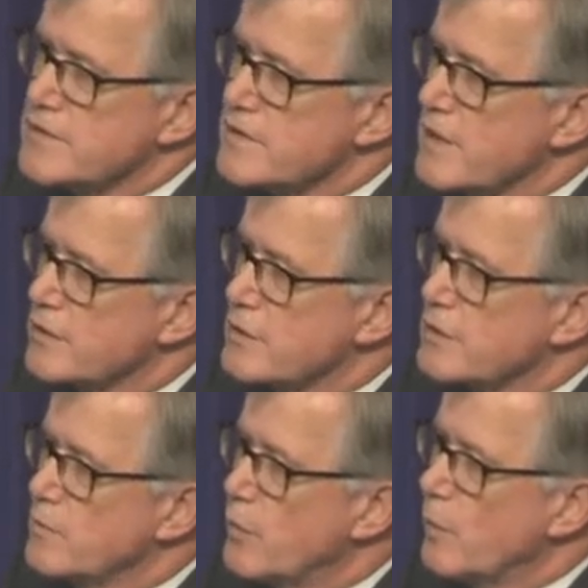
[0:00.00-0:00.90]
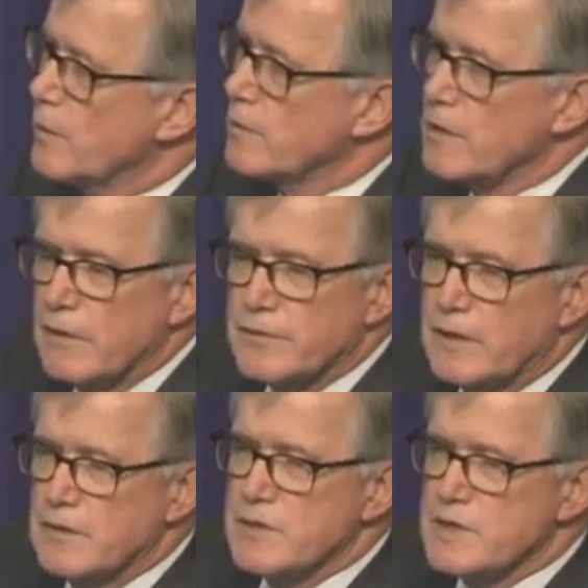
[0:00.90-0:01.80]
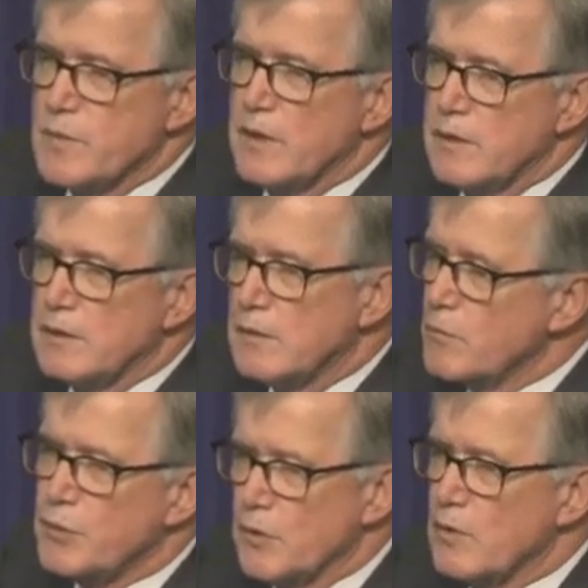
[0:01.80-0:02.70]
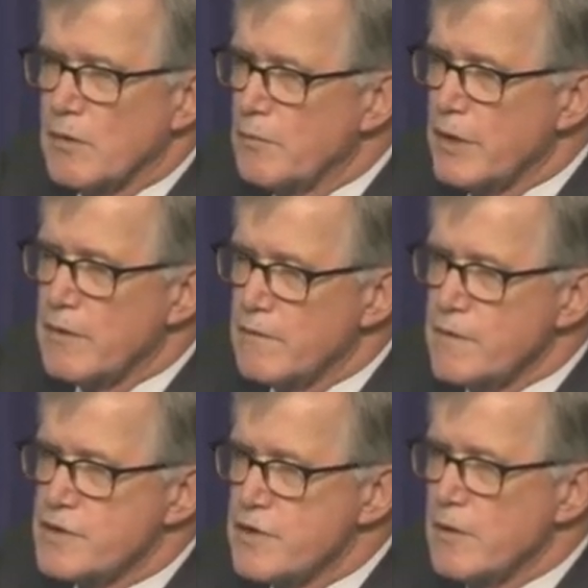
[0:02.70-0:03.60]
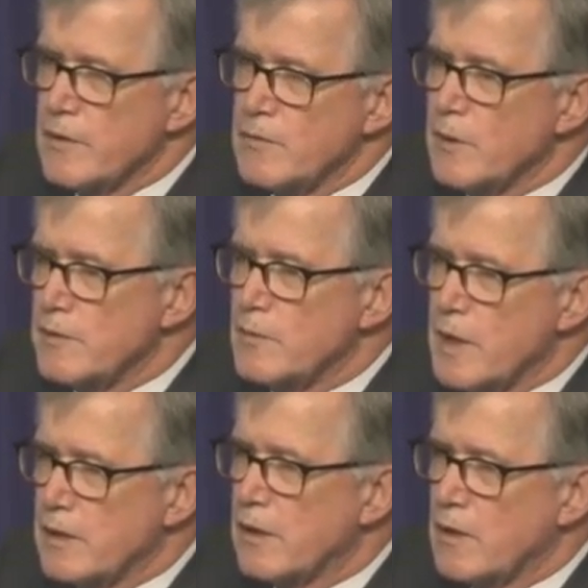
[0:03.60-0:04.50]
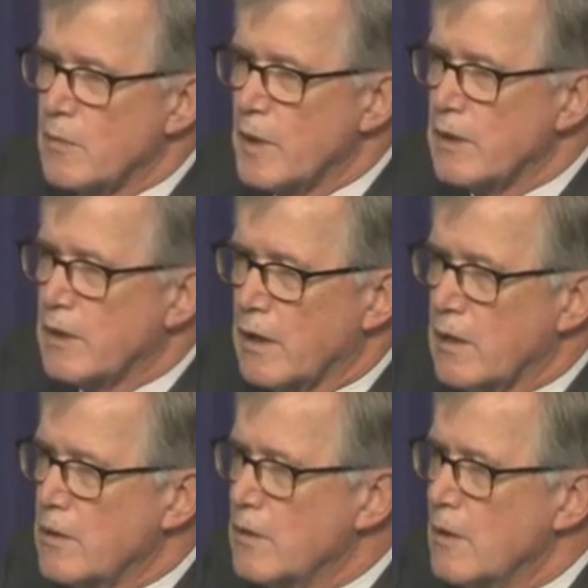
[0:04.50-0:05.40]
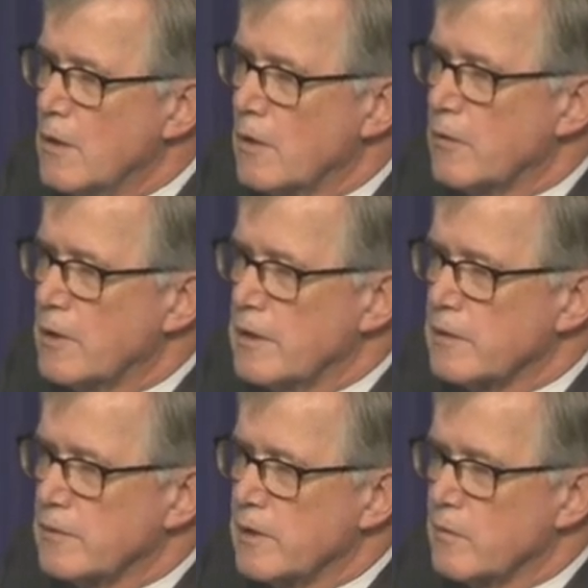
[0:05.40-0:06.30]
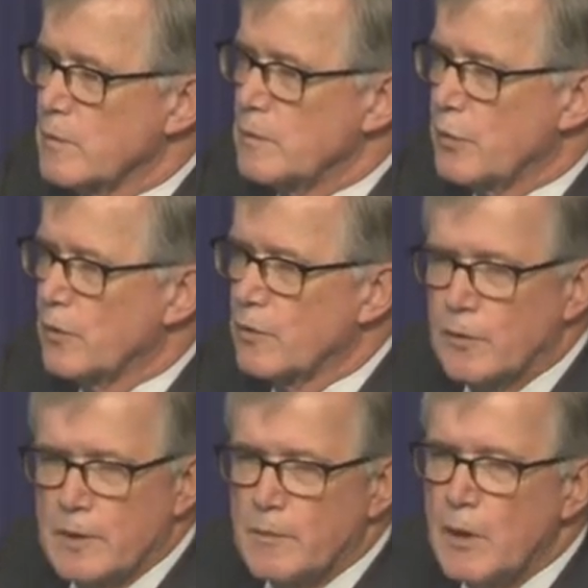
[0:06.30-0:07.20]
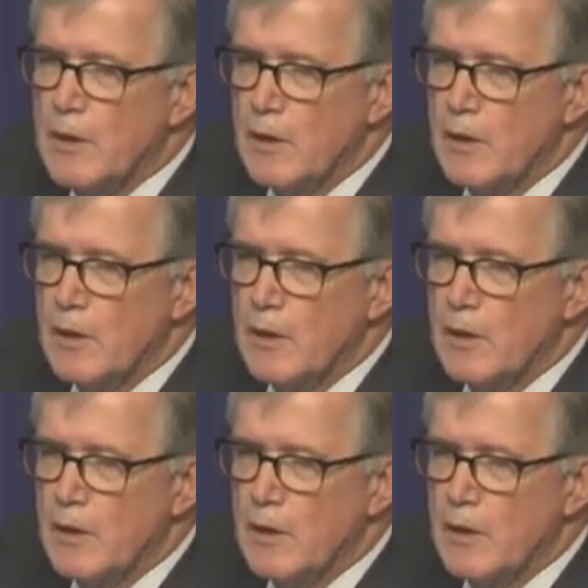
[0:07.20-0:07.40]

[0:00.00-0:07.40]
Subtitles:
this is actually important, healthcare spending per beneficiary, whether Medicare, Medicaid, or any other government program,